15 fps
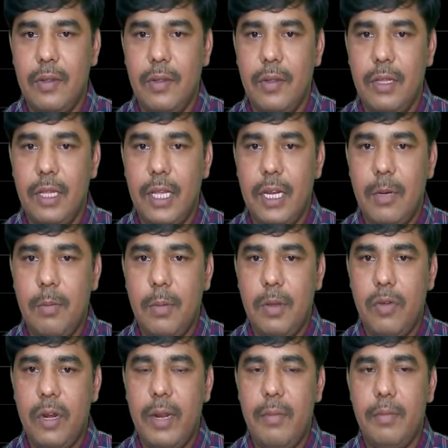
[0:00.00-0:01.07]
N
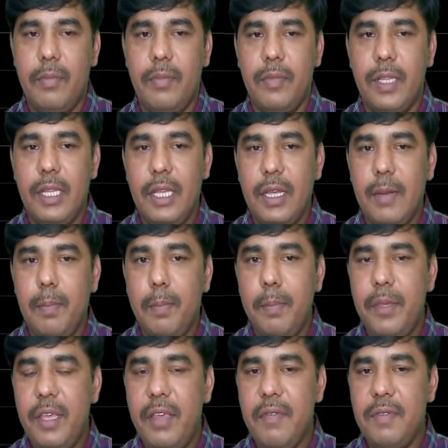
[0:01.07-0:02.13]
power m. Here
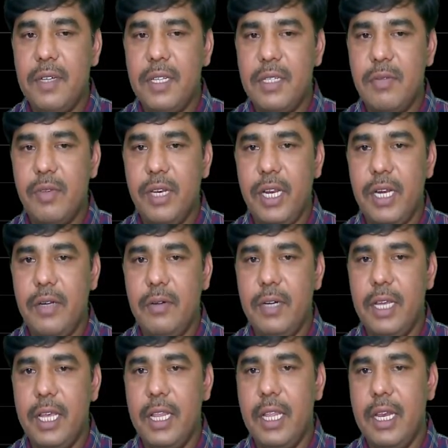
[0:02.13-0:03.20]
B first we need to
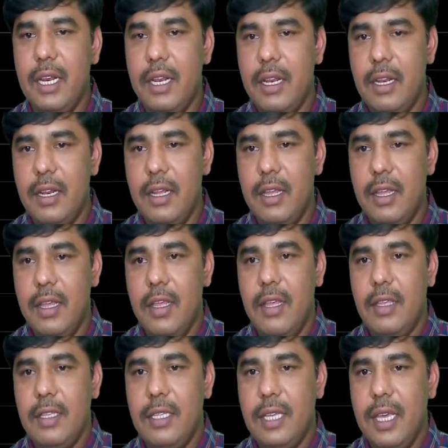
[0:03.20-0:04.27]
take, then
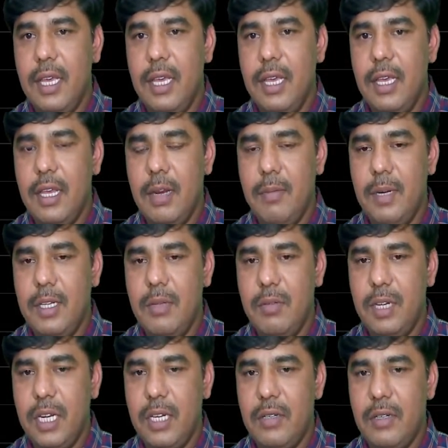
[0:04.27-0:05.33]
A elements we
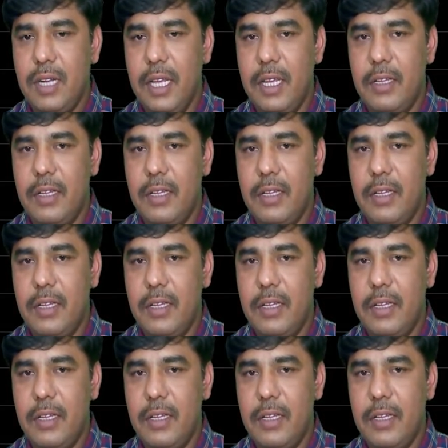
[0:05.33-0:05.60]
need to take.